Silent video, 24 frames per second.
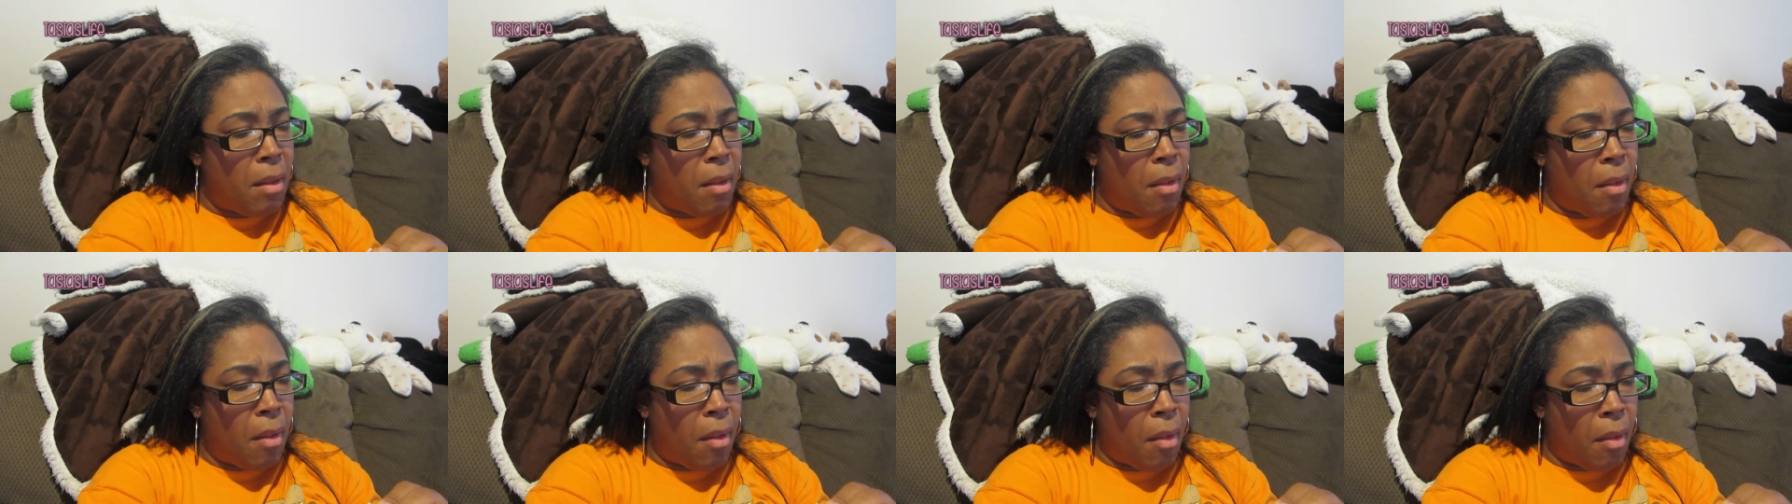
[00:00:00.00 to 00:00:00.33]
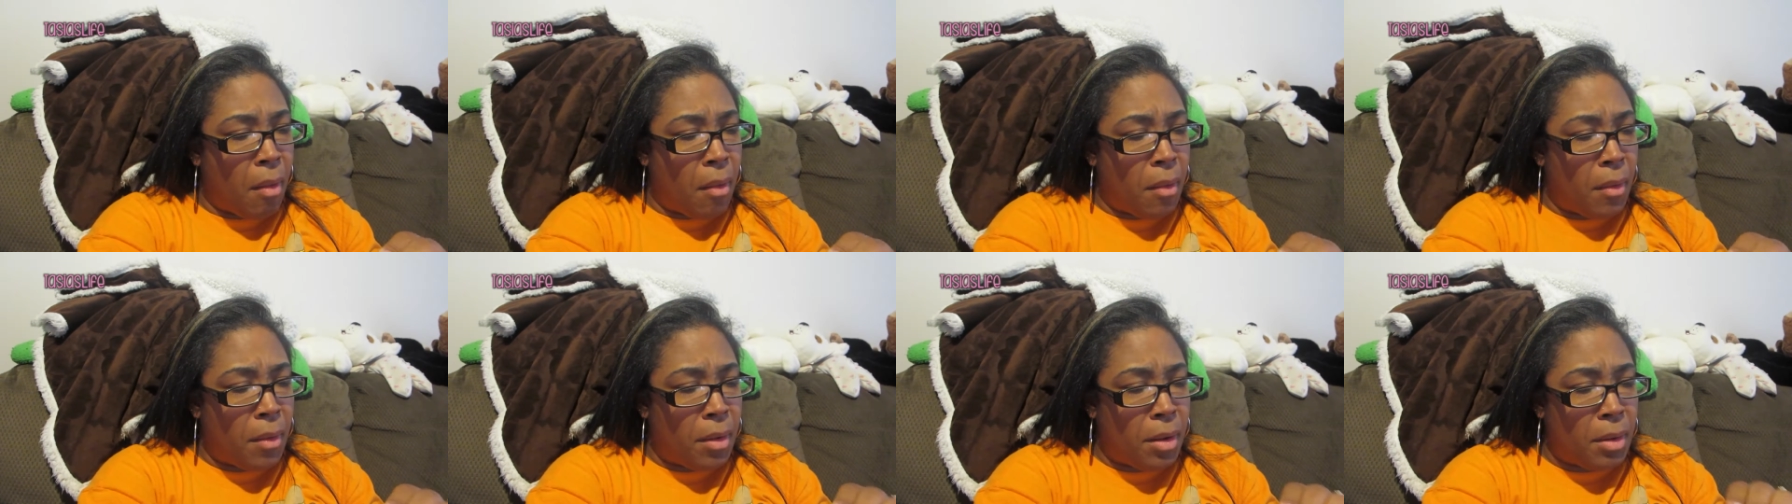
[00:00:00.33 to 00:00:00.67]
Ugh,
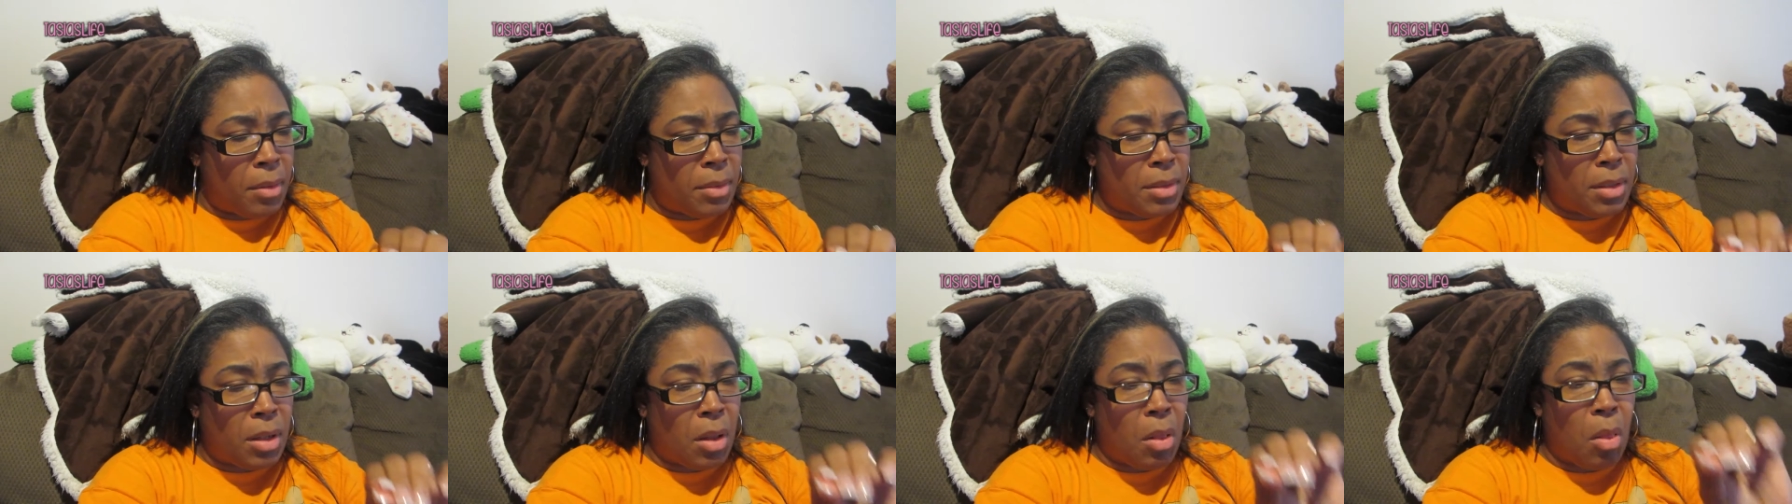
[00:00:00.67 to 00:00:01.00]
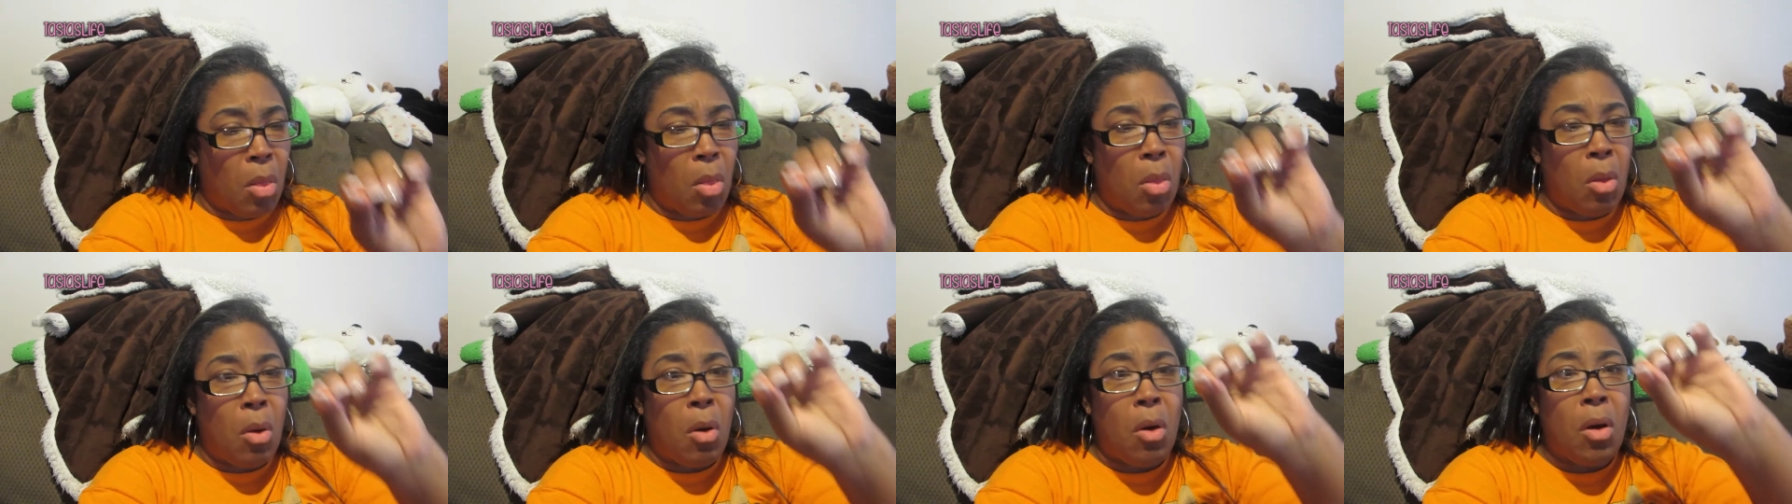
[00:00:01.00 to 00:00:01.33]
that was a
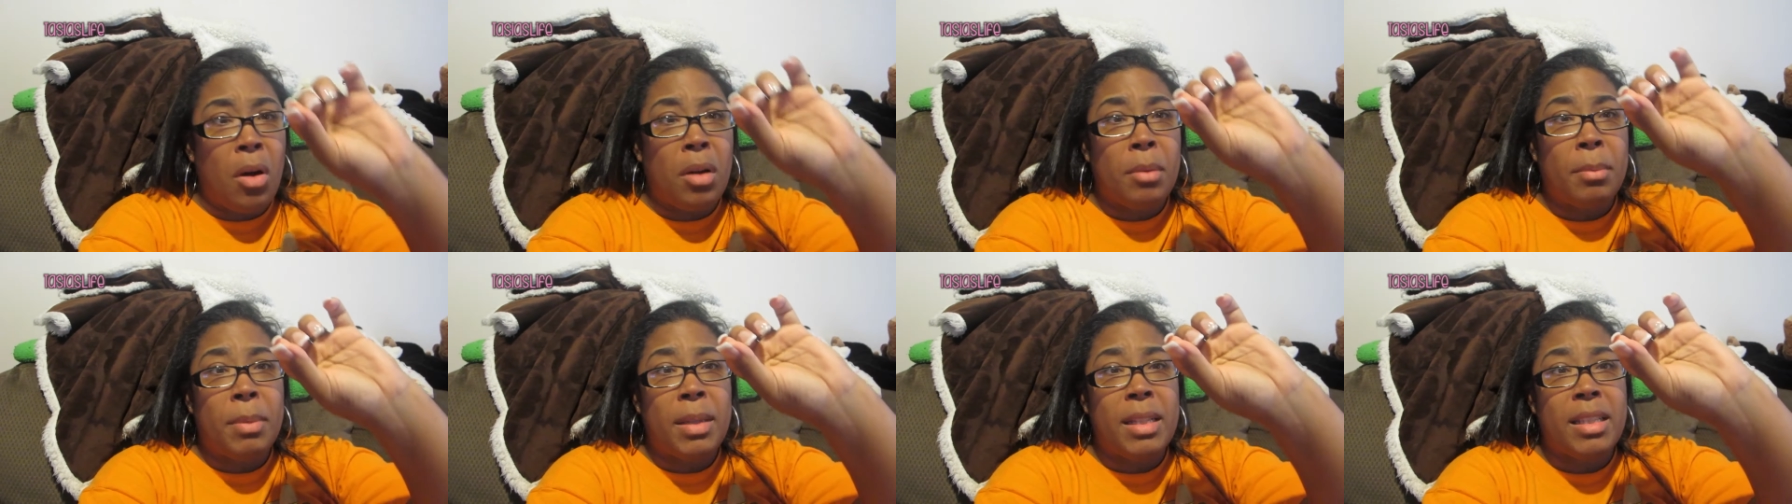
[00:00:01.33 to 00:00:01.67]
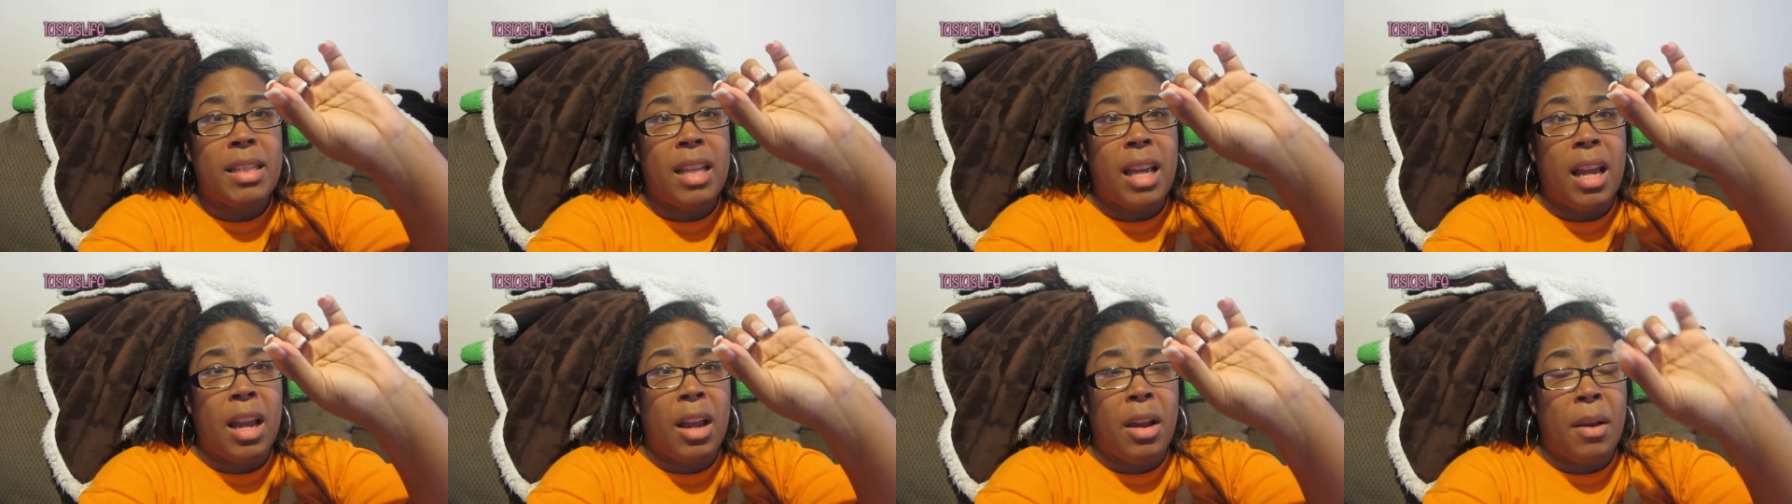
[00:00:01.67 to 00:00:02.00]
long piece
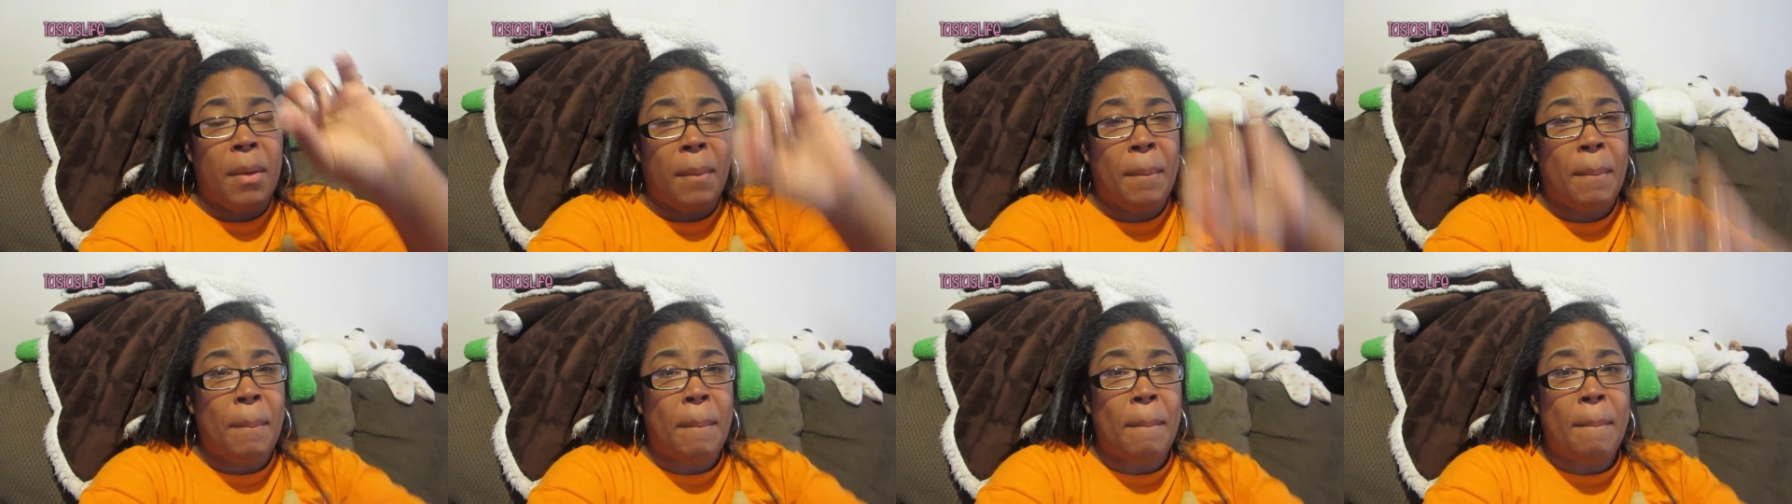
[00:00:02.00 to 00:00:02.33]
of hair.